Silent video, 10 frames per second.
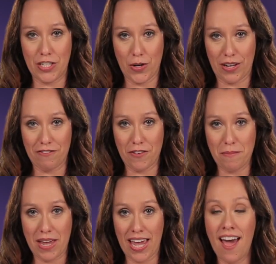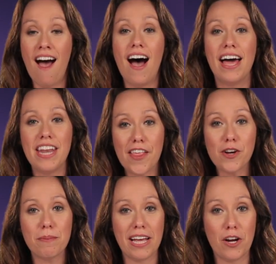token from me,
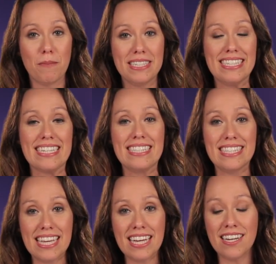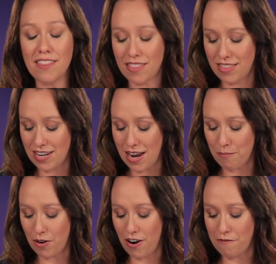another player must exceed the
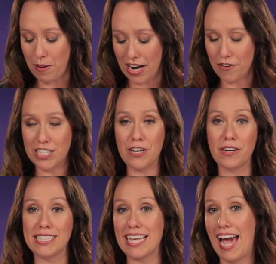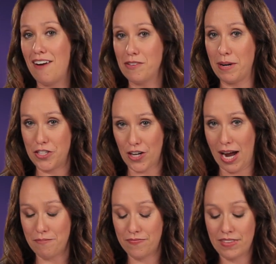number of pottery tokens I have in my
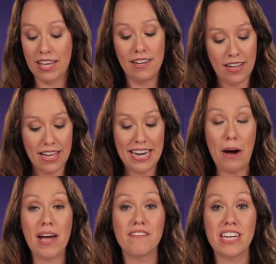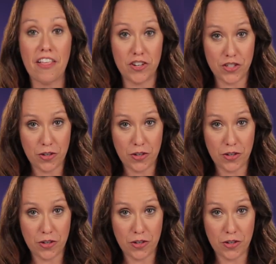shop. Now I have another